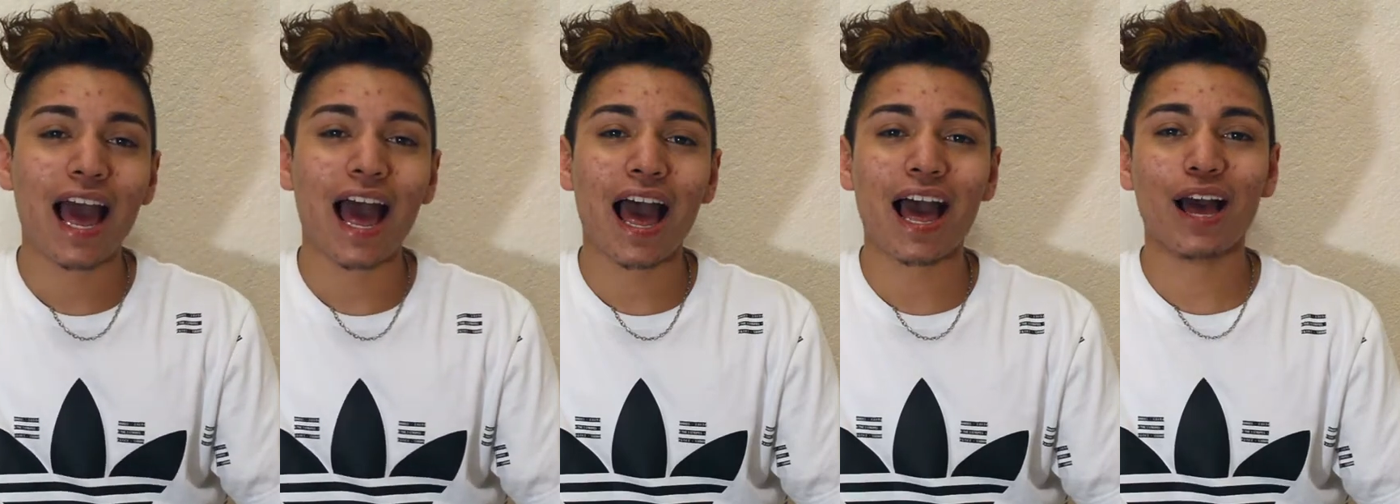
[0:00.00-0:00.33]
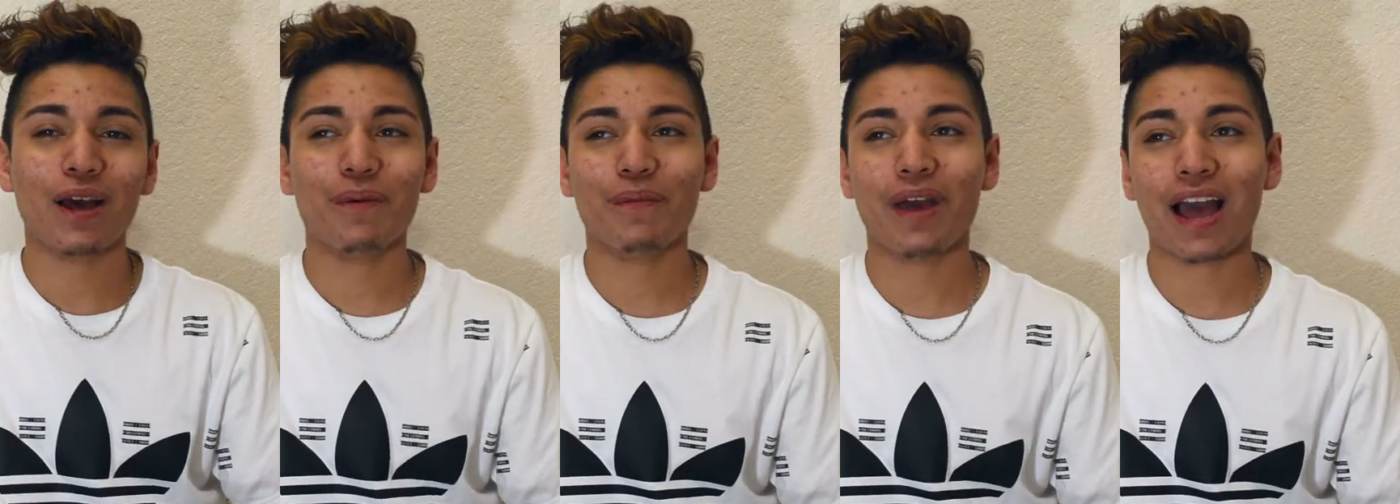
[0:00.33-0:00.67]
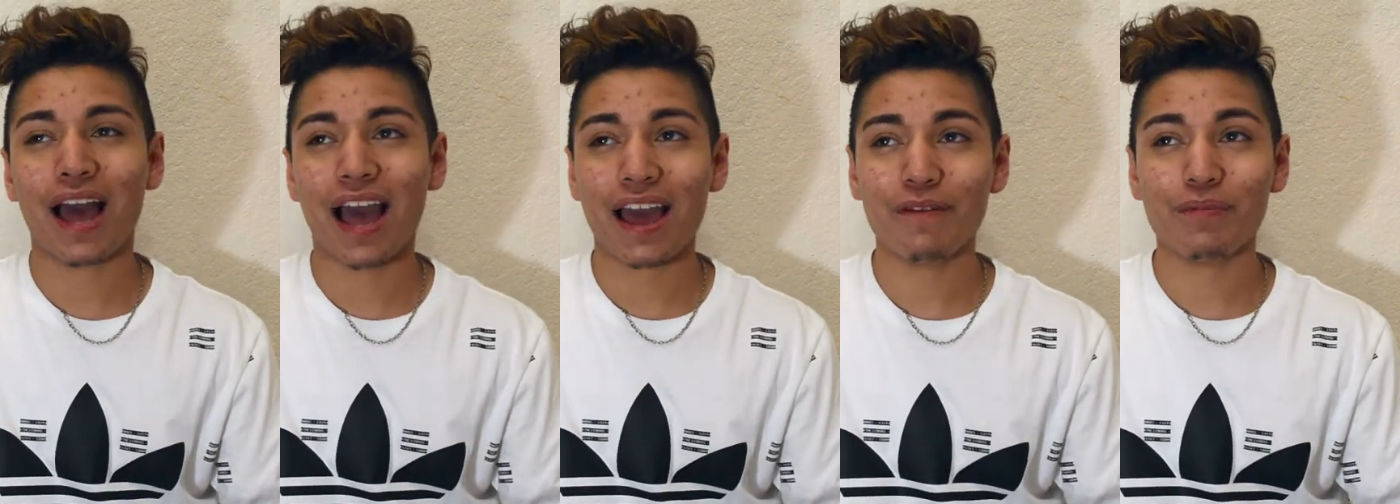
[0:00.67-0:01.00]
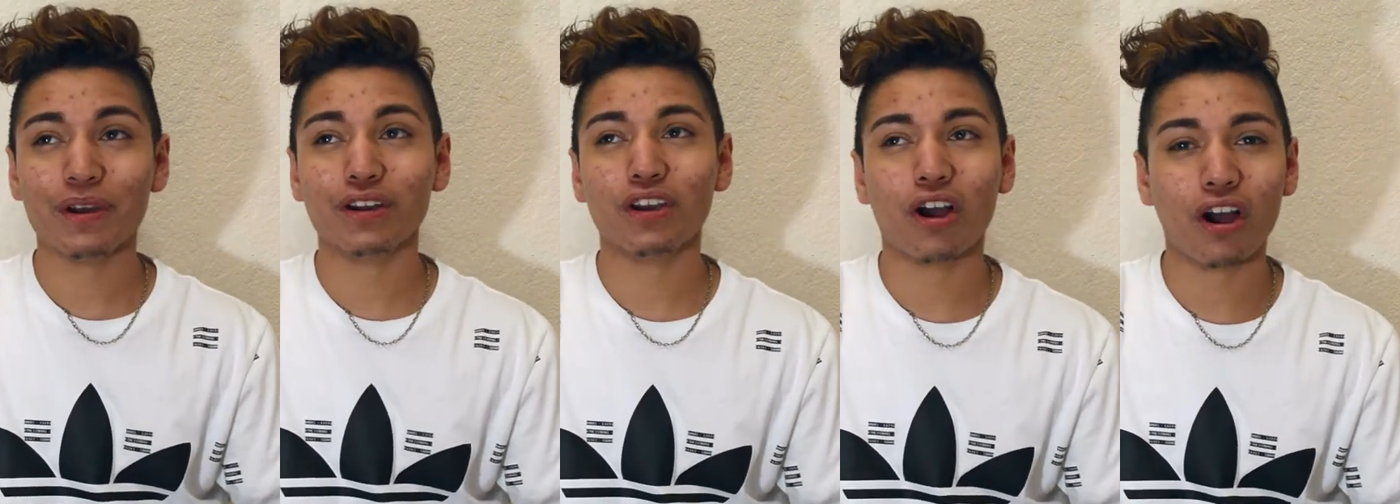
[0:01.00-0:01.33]
Um, I've
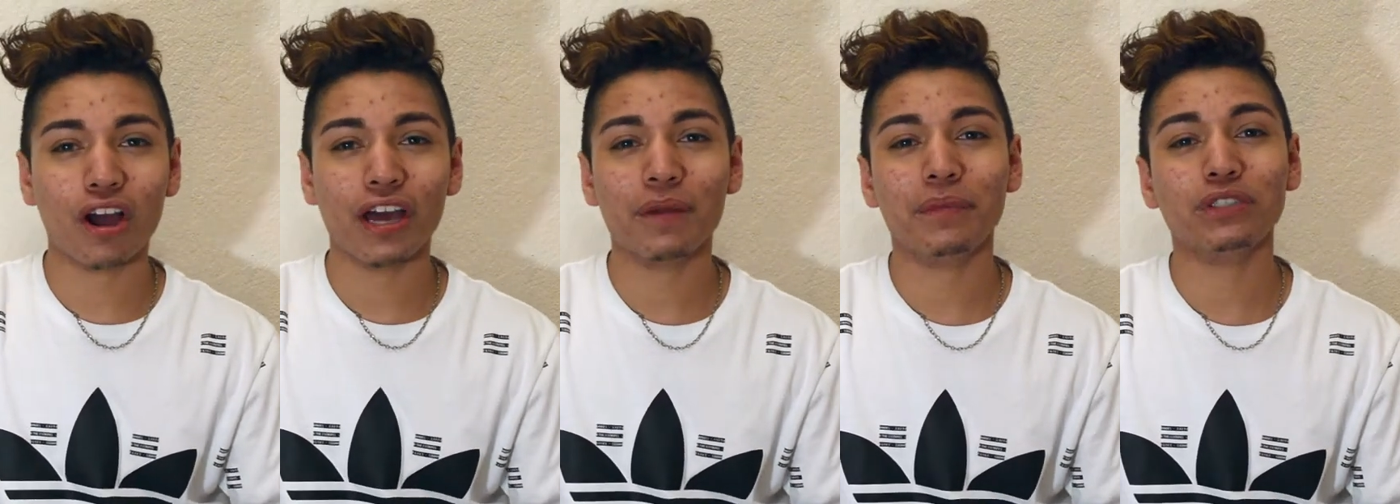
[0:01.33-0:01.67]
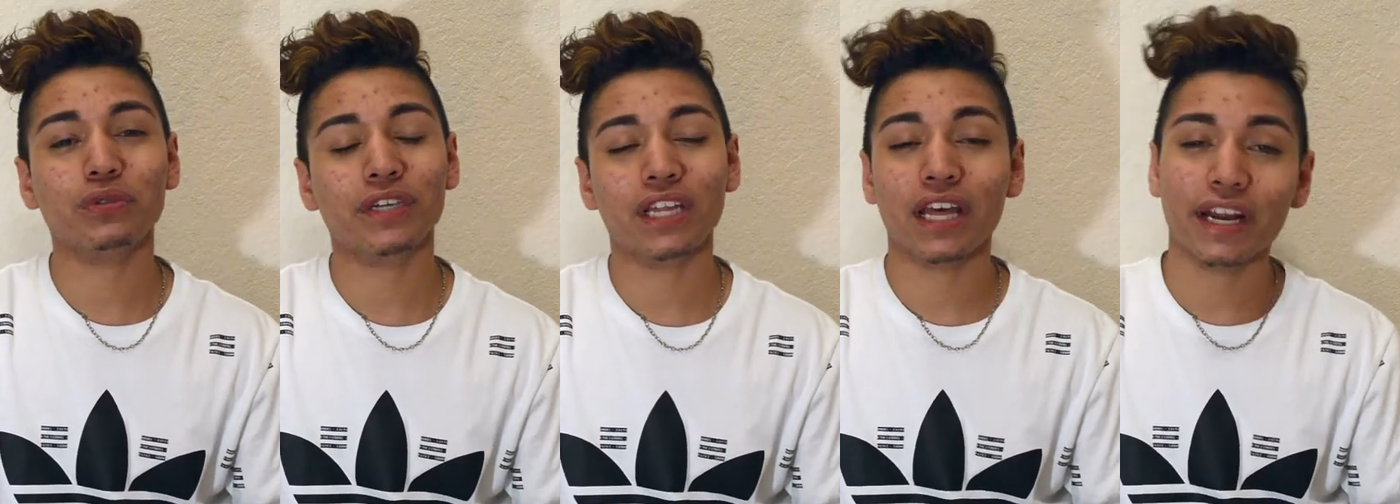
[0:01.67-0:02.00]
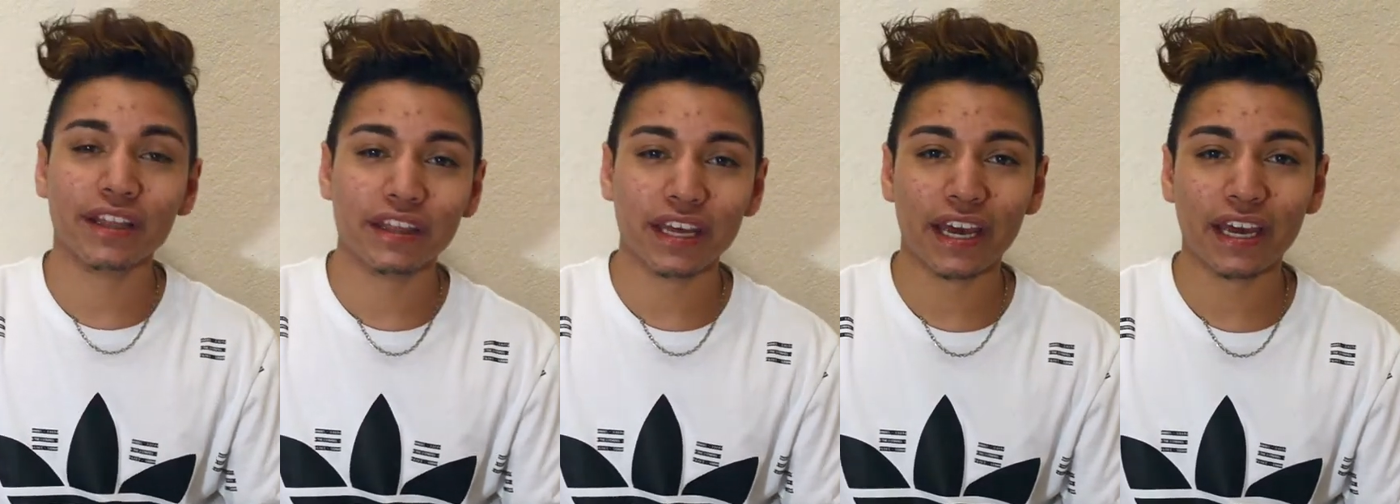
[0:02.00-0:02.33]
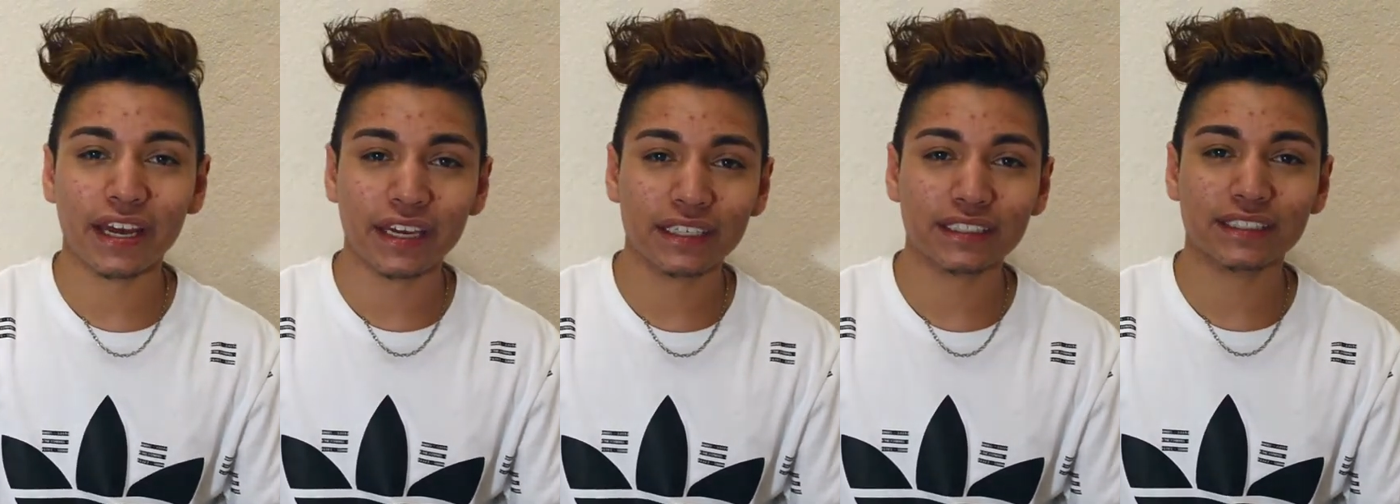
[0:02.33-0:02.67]
been gone, I've been doing a lot of
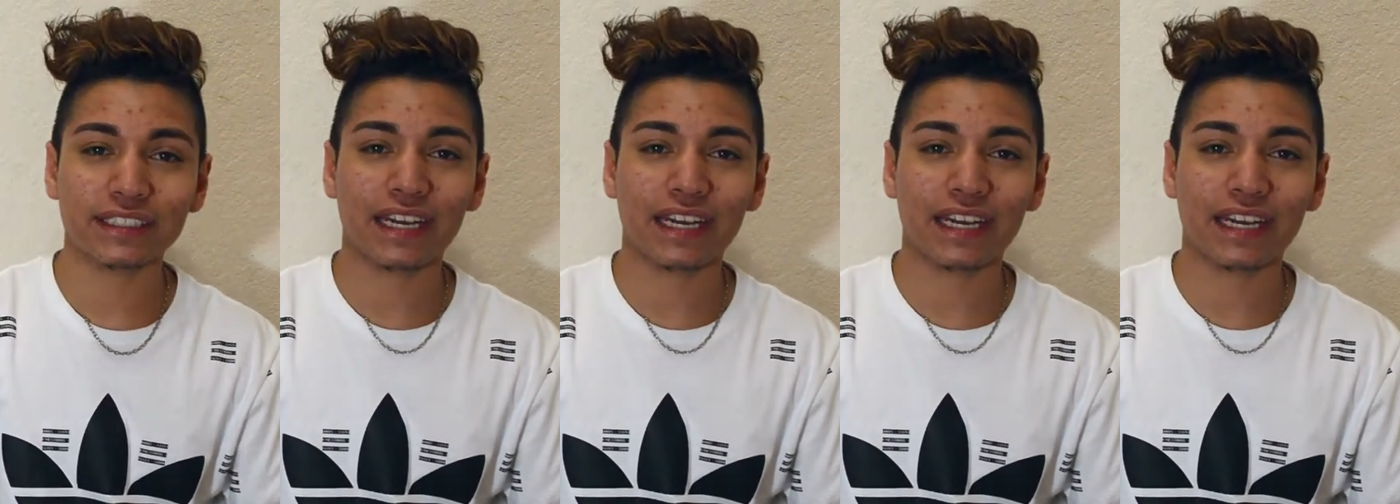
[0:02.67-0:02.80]
things,